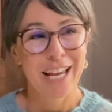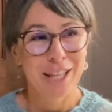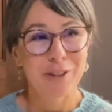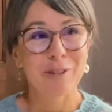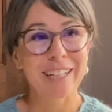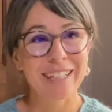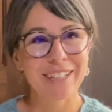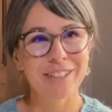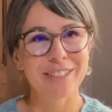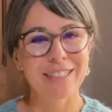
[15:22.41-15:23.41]
3
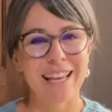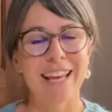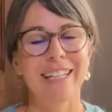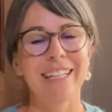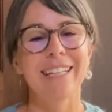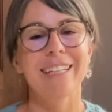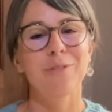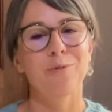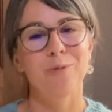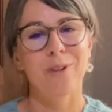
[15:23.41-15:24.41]
years, and it needed
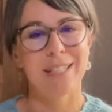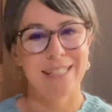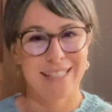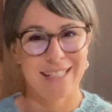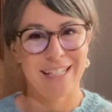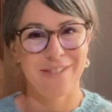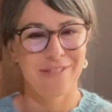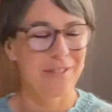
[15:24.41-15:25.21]
one sleeve.